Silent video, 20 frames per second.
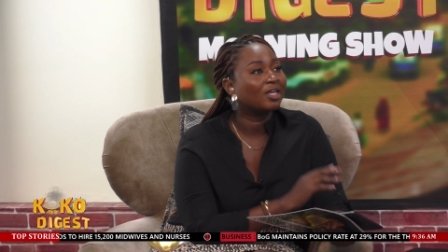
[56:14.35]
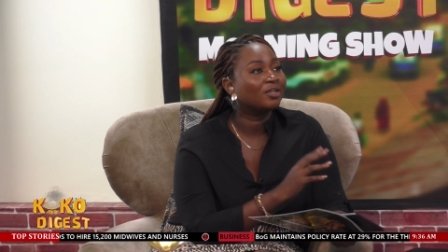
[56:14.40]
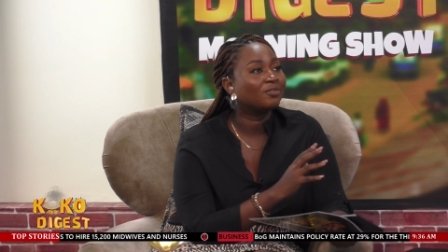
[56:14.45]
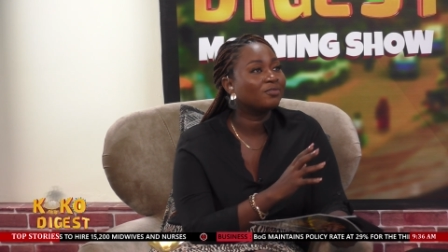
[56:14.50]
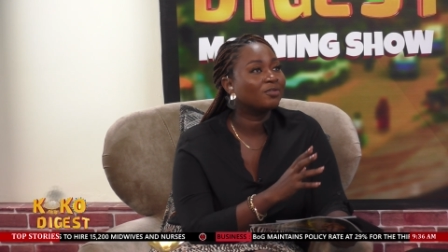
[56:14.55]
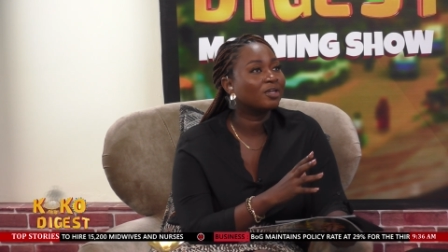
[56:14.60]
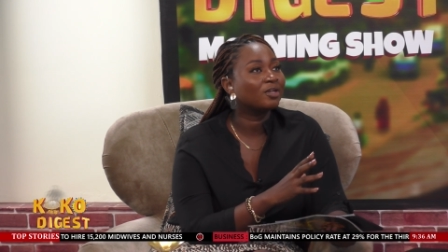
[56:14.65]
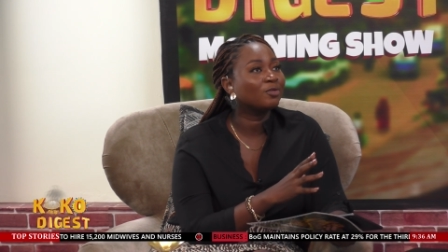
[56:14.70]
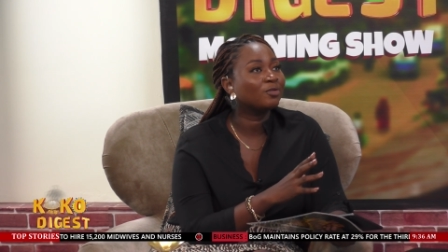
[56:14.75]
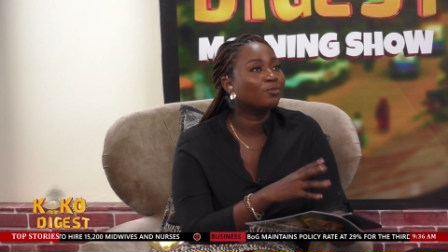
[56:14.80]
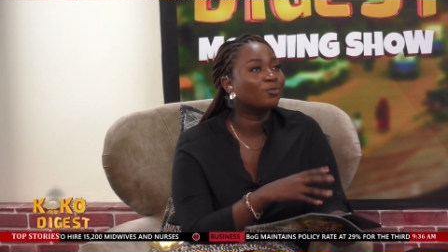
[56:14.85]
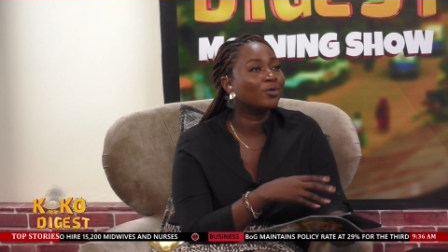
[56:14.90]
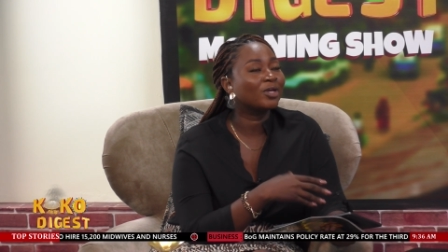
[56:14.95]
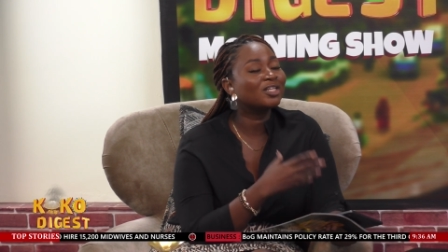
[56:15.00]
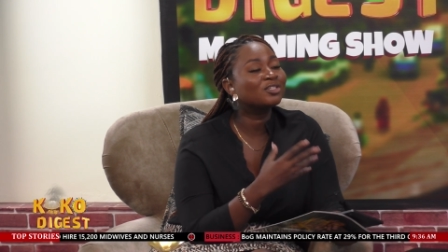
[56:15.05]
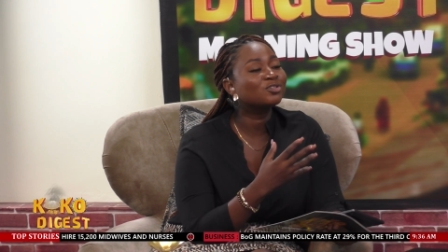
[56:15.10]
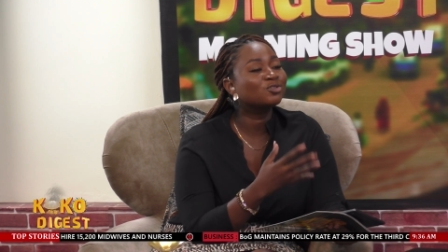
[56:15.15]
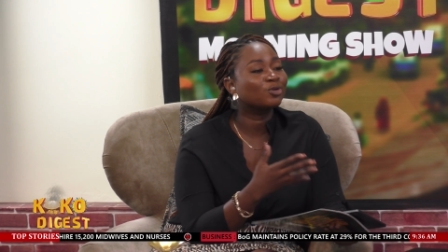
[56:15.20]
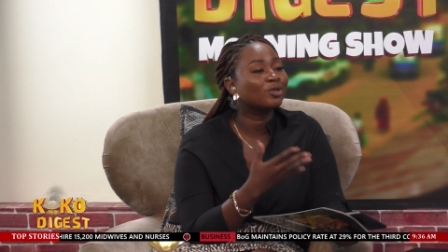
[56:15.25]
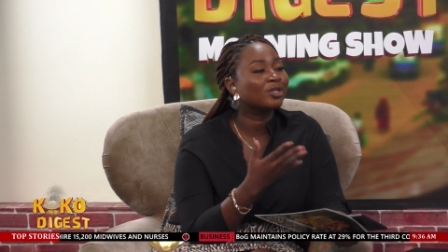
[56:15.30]
And even
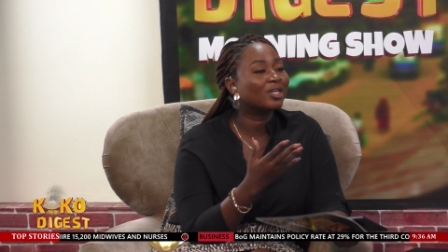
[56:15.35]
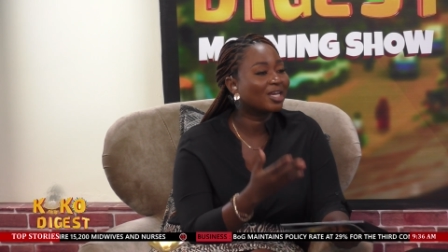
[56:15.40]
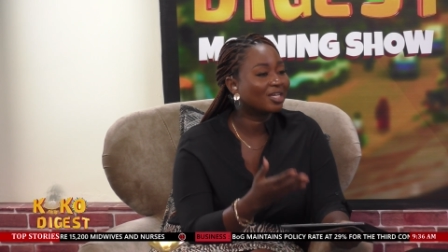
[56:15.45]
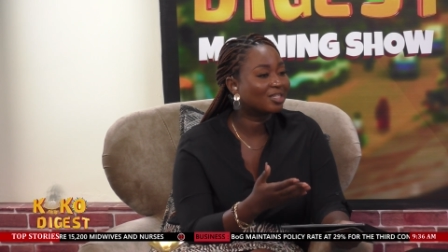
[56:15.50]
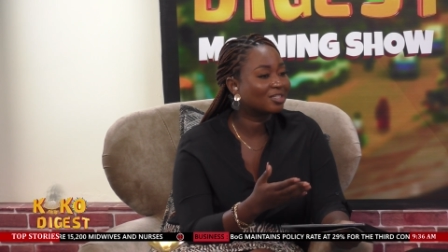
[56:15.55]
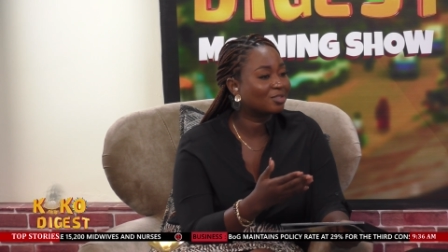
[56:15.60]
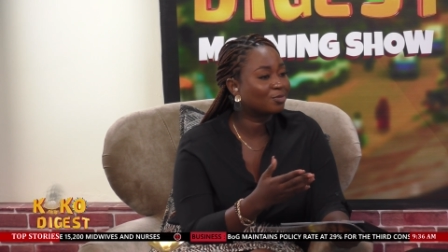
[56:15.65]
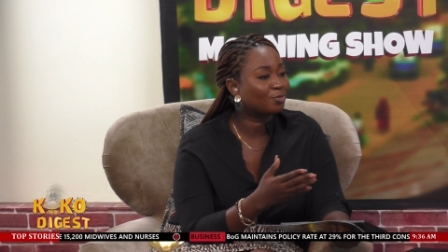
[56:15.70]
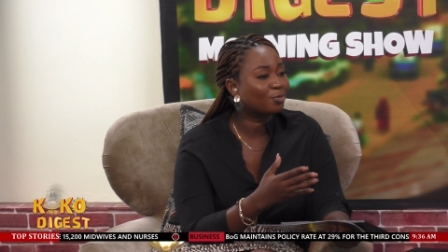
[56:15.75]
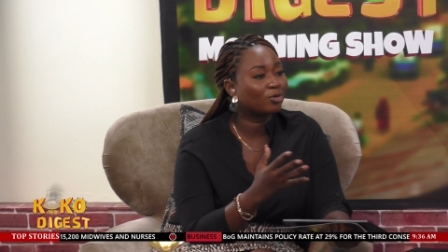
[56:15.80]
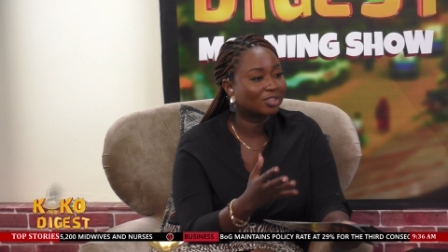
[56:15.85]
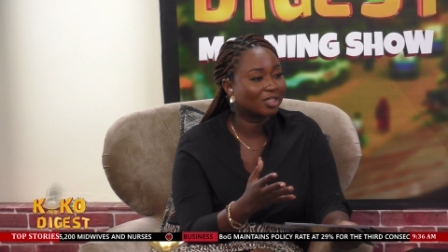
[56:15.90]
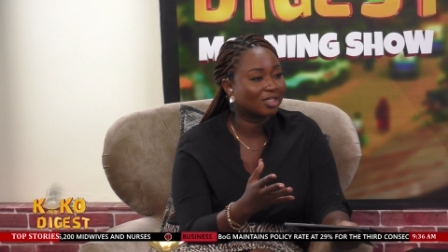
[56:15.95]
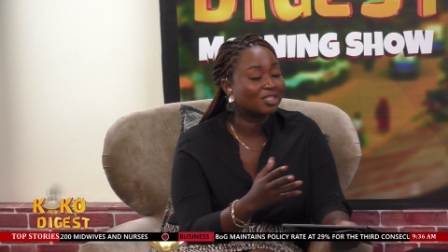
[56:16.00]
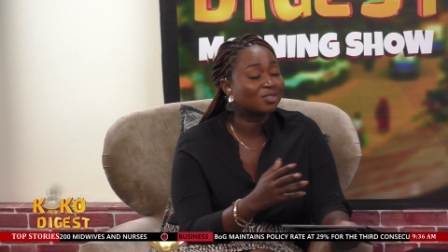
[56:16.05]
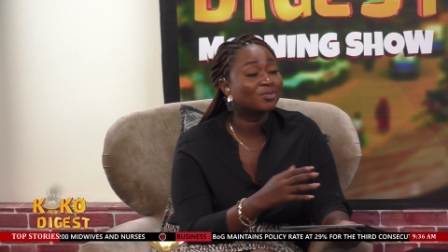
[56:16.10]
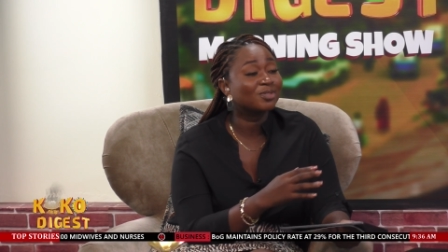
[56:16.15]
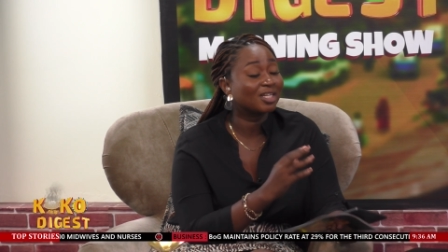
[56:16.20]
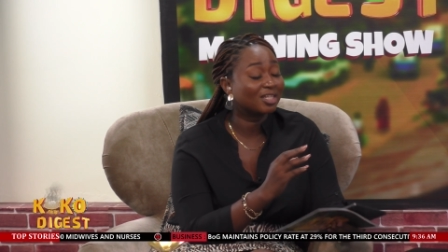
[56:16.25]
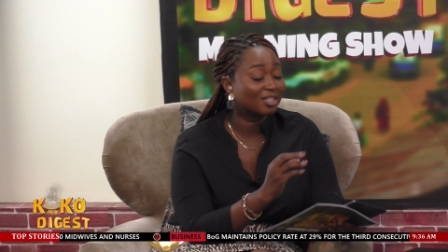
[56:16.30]
when is your next project,